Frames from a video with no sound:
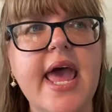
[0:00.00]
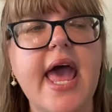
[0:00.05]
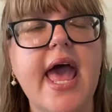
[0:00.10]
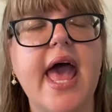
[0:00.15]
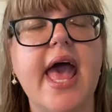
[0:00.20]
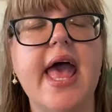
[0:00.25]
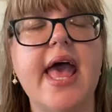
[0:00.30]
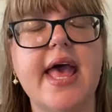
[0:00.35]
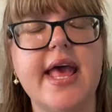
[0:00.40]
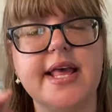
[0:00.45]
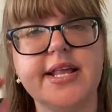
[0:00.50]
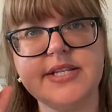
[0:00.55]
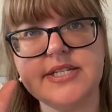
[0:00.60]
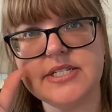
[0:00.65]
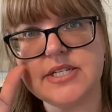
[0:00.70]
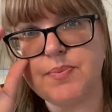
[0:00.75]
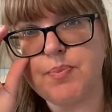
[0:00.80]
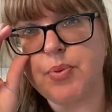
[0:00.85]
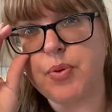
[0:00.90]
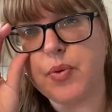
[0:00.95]

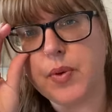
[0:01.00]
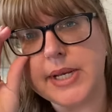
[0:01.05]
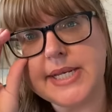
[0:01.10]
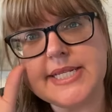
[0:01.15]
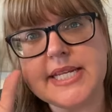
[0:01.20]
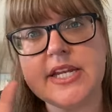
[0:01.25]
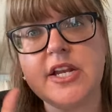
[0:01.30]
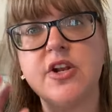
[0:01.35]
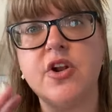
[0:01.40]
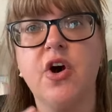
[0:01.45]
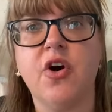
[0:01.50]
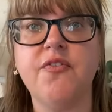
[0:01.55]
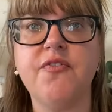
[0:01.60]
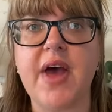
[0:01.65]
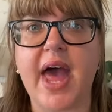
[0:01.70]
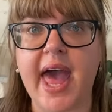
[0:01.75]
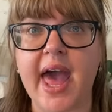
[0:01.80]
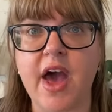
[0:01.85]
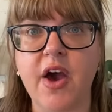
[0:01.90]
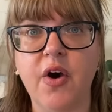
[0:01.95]
and printed it off
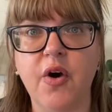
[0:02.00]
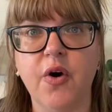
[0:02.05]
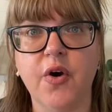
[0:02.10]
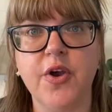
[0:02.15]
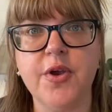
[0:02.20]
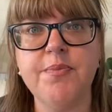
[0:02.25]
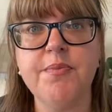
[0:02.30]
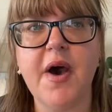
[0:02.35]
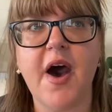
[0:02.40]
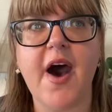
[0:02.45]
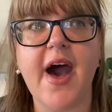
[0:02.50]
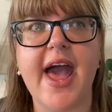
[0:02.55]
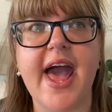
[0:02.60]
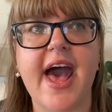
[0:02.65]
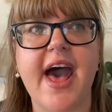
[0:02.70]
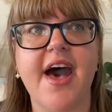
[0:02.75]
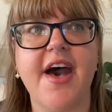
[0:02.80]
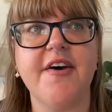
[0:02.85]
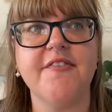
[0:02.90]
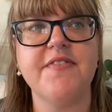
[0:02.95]
at home.
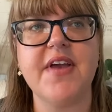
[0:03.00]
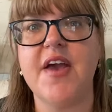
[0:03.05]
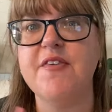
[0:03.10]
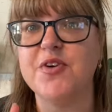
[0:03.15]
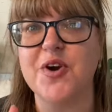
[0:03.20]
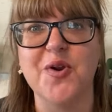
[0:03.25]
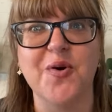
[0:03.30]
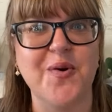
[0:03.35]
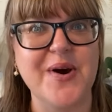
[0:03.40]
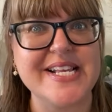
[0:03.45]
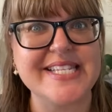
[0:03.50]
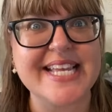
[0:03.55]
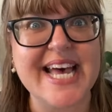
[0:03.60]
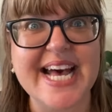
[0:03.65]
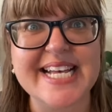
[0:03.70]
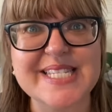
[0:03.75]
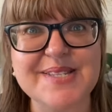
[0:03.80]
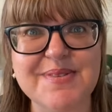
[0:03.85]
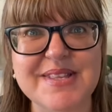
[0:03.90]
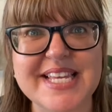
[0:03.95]
Everyone always
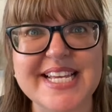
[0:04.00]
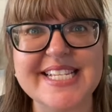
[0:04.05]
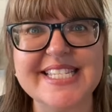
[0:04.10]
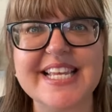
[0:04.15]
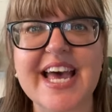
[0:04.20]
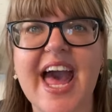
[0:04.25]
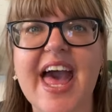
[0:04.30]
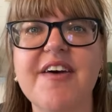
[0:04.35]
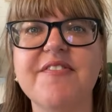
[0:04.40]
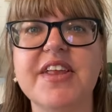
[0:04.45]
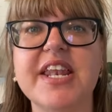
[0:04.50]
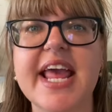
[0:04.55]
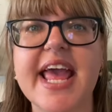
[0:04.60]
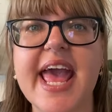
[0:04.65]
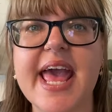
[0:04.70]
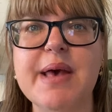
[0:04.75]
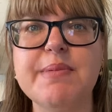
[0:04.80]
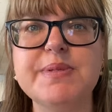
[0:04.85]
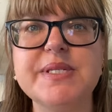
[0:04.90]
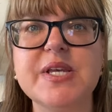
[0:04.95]
asks me this, I have an
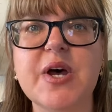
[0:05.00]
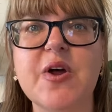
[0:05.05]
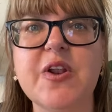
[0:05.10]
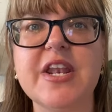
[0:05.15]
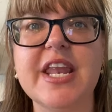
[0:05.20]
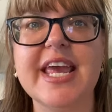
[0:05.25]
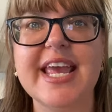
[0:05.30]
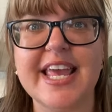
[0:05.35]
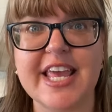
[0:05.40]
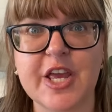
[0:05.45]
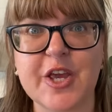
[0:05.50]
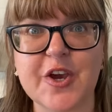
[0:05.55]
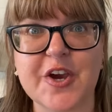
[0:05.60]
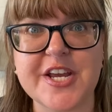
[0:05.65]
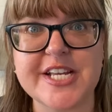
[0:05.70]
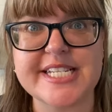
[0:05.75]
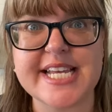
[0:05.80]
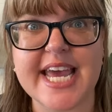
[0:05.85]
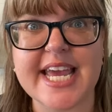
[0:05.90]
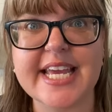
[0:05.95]
Epson
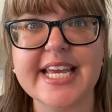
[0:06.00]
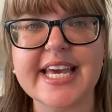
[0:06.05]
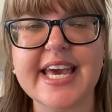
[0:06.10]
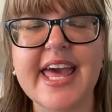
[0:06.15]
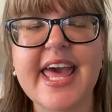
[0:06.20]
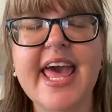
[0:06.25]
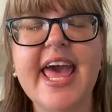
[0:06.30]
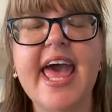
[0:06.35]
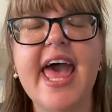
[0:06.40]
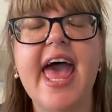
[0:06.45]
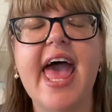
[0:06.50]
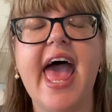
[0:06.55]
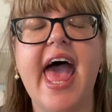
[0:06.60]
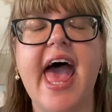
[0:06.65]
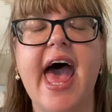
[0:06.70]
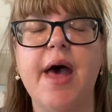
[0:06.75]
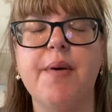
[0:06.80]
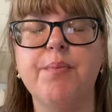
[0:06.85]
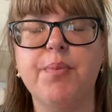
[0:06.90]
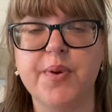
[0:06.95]
Eco Tank
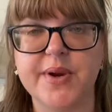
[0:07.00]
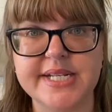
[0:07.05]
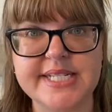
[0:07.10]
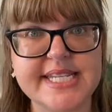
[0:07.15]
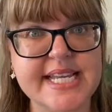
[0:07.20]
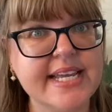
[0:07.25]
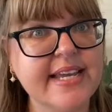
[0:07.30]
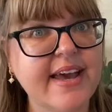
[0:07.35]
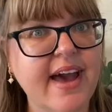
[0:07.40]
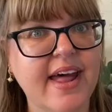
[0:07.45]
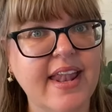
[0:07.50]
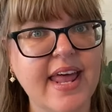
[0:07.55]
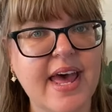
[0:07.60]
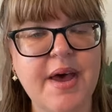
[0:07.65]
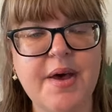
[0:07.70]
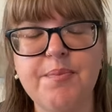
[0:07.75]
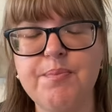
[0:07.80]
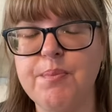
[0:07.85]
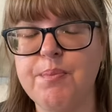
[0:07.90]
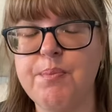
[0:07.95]
and print in
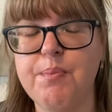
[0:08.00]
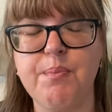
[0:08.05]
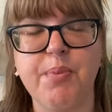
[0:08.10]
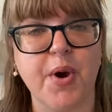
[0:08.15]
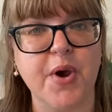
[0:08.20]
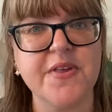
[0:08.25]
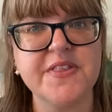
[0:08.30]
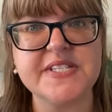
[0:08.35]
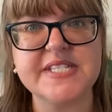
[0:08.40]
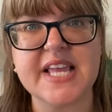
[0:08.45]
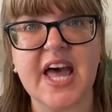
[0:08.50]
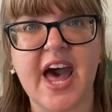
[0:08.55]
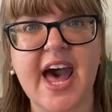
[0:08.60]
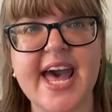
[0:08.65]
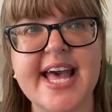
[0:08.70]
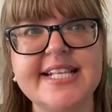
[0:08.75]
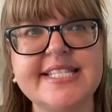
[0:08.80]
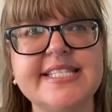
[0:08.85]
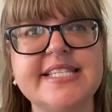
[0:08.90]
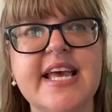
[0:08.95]
color, both
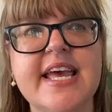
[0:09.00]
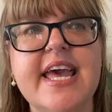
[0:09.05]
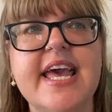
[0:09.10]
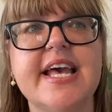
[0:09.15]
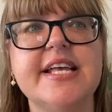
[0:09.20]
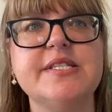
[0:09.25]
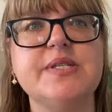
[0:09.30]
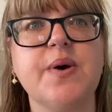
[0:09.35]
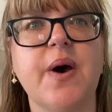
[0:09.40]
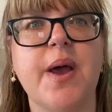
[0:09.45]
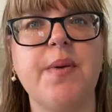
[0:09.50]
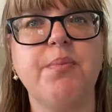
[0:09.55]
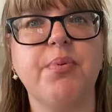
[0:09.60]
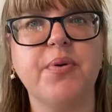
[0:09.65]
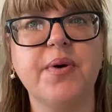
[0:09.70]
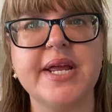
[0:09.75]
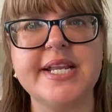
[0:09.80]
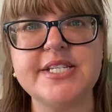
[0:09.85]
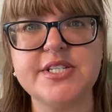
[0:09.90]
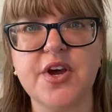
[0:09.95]
sides. And so I
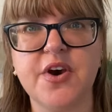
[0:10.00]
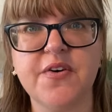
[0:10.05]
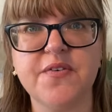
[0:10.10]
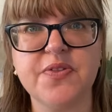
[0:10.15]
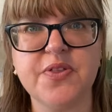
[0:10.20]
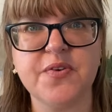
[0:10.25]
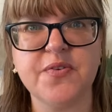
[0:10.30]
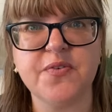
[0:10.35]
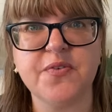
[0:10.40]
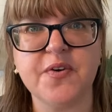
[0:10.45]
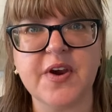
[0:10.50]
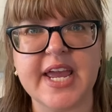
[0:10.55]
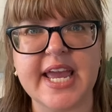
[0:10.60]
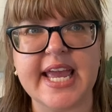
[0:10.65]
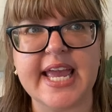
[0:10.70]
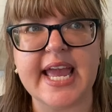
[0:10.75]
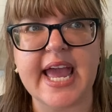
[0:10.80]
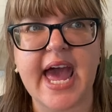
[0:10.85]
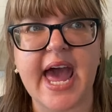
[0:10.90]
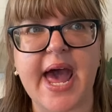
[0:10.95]
print off the
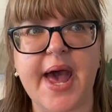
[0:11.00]
free